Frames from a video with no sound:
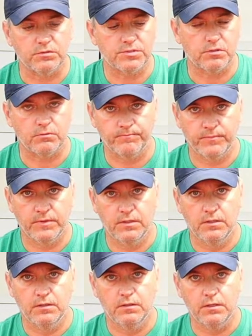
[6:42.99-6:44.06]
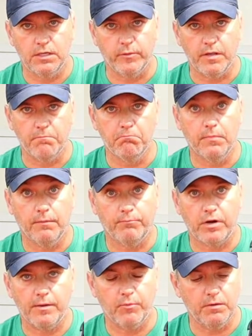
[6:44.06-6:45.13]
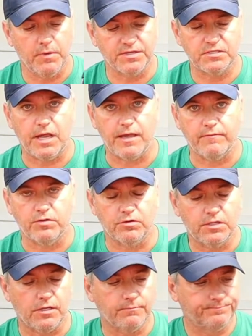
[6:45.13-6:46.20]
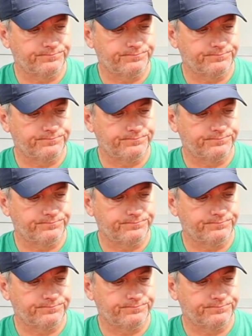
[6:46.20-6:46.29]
So anyway, a primary must-have in your kit.